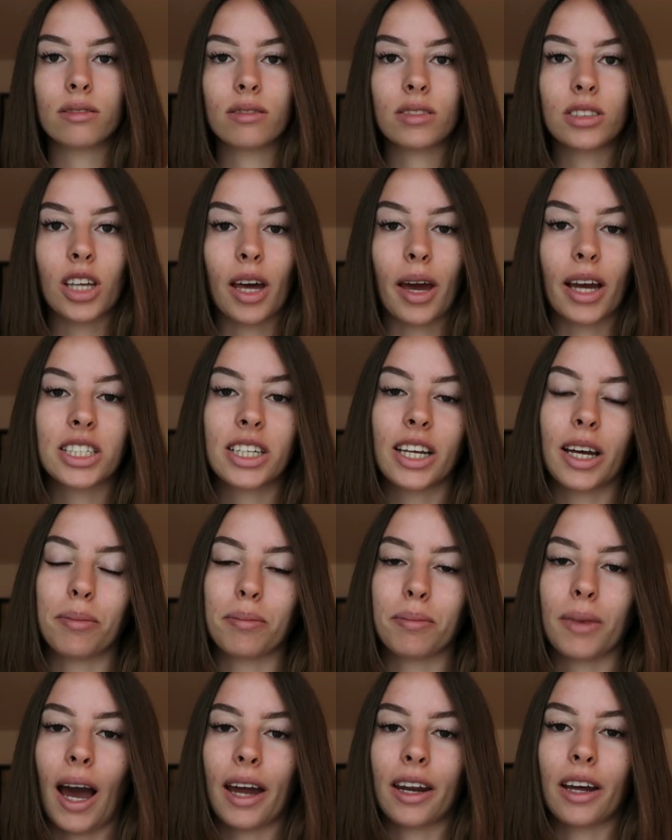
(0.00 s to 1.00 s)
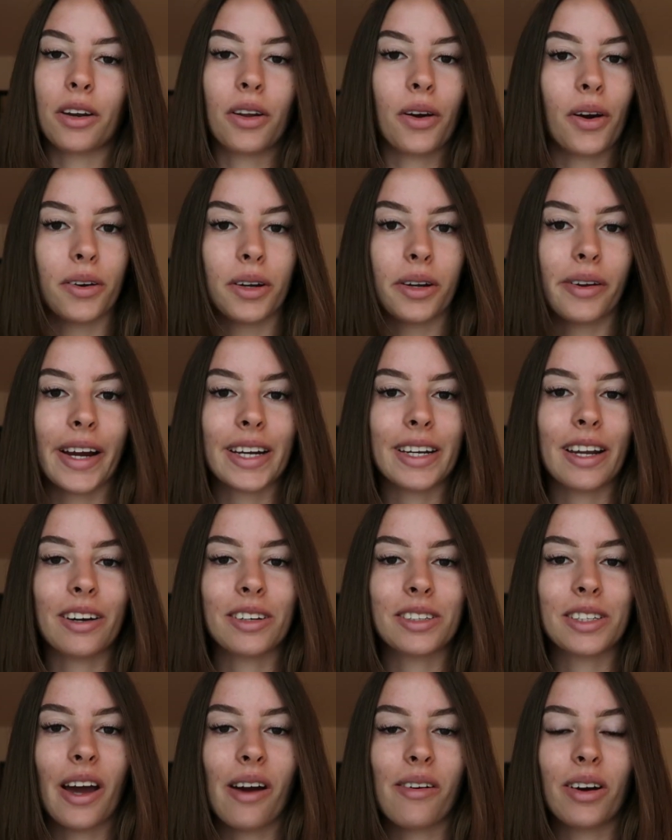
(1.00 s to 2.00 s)
So actually I'm kind of in a hurry right
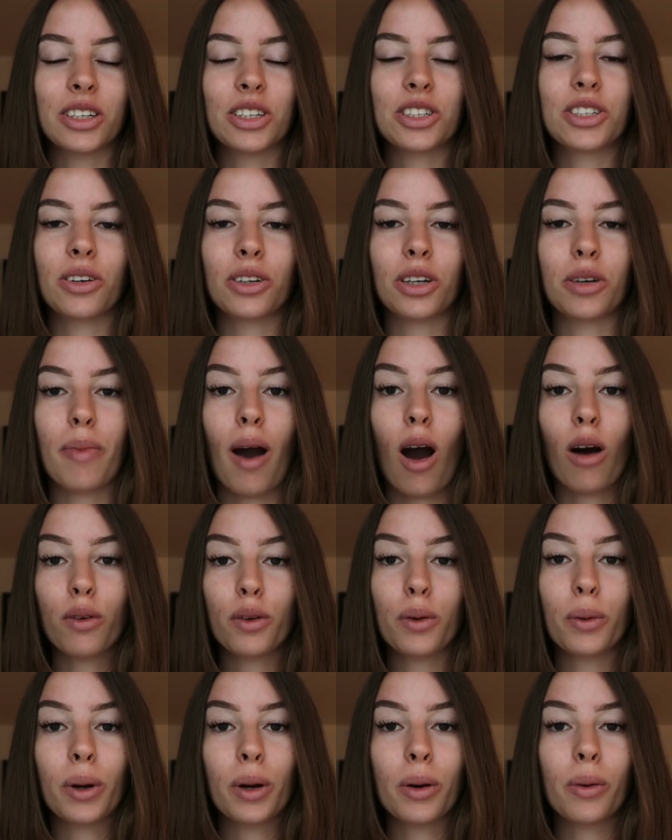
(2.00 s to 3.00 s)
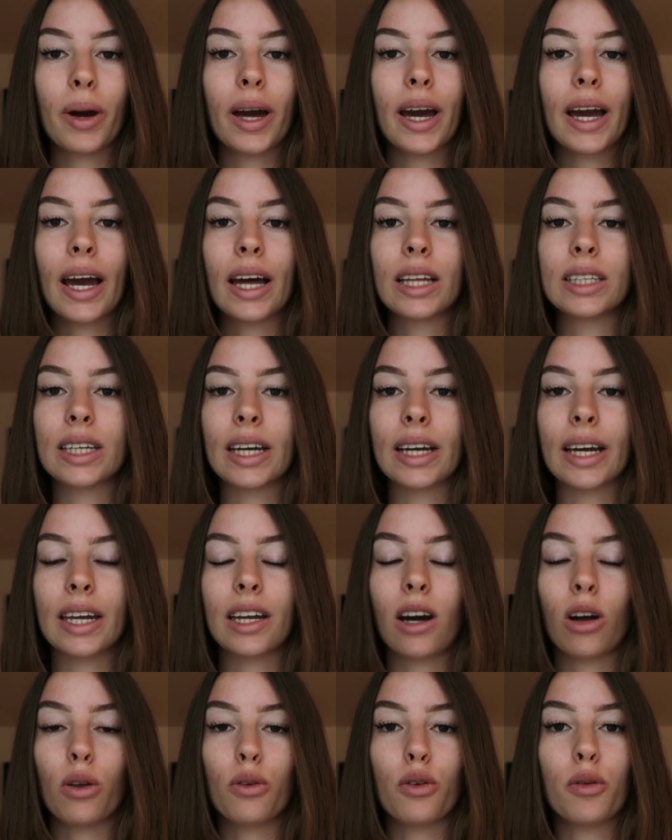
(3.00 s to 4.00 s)
now, so I want to show you my outfit real quick and then get
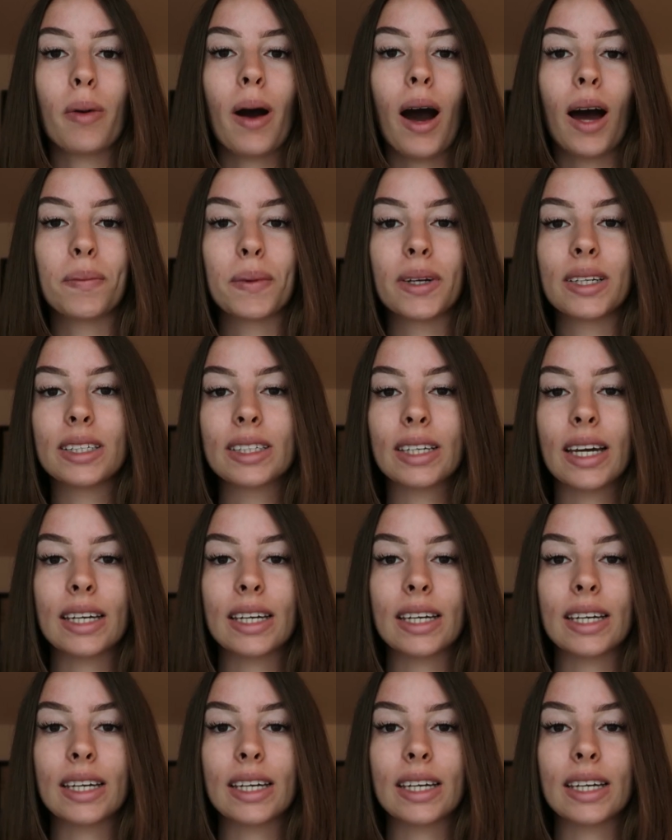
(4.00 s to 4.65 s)
out of the apartment,